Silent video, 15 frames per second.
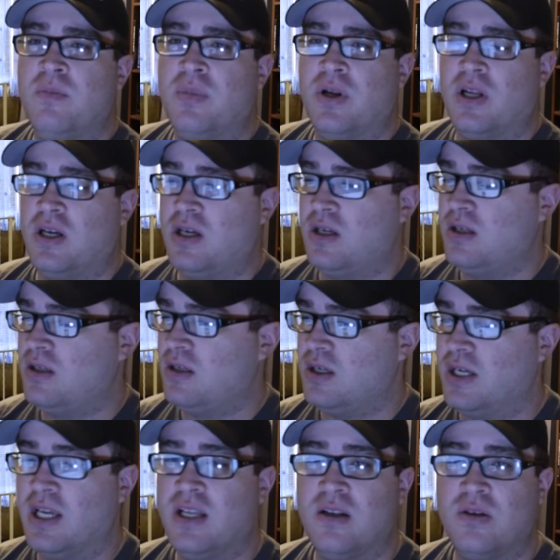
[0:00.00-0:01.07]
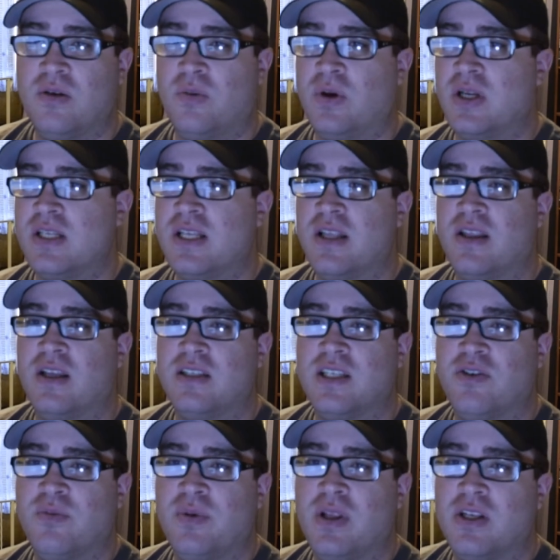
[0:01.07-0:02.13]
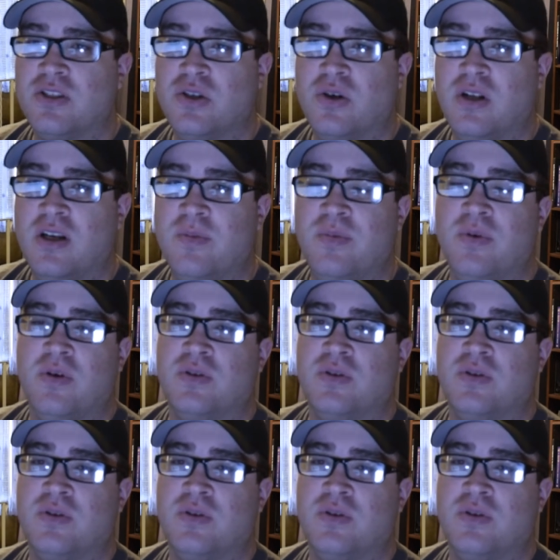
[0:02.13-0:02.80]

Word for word: But uh, again, I wanted to say thanks to everybody that showed up.